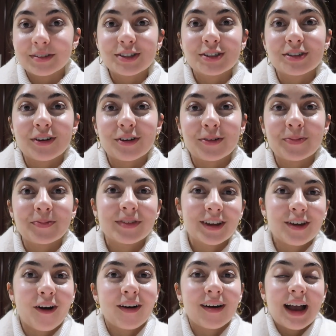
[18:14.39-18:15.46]
So
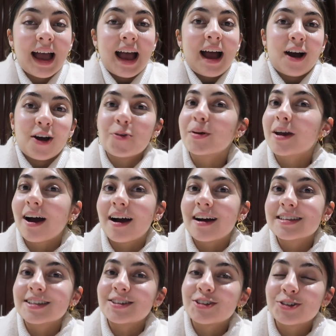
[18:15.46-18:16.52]
yeah, I hope you
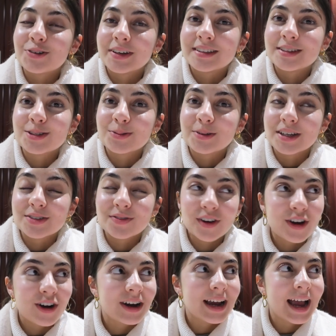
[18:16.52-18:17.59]
guys enjoyed this week's
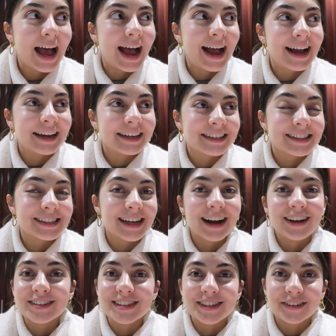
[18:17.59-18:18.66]
vlog and
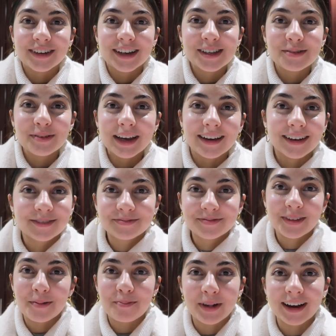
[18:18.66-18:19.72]
I'll see you next week.
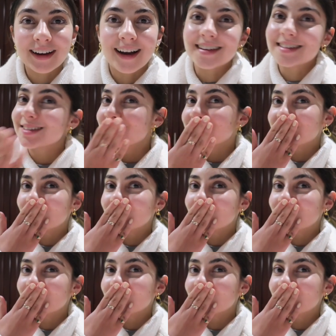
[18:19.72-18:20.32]
Bye guys.